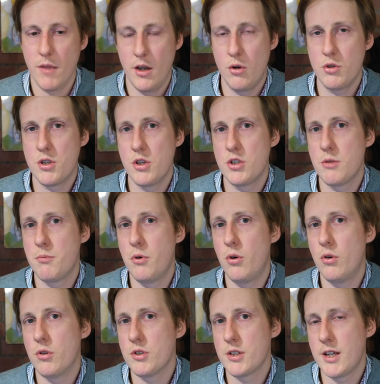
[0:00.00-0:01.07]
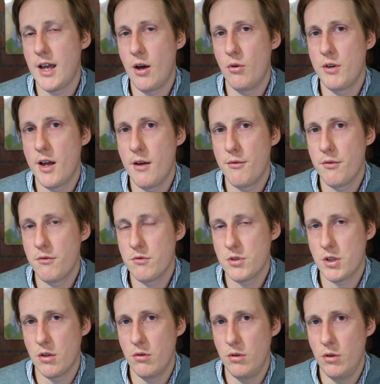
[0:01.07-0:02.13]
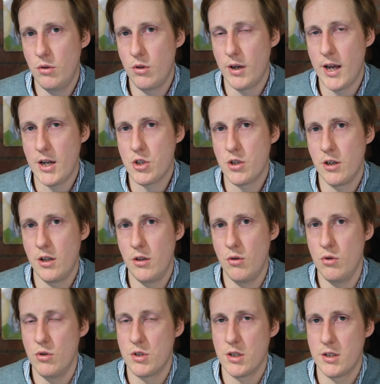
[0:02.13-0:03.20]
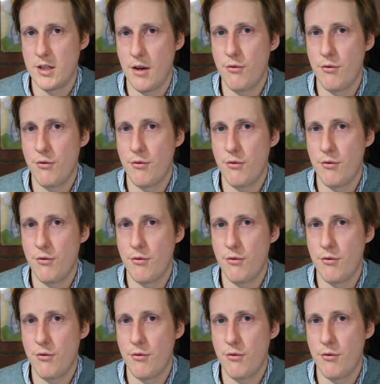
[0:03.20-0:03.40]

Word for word: It also supports CalDAV, so you could actually use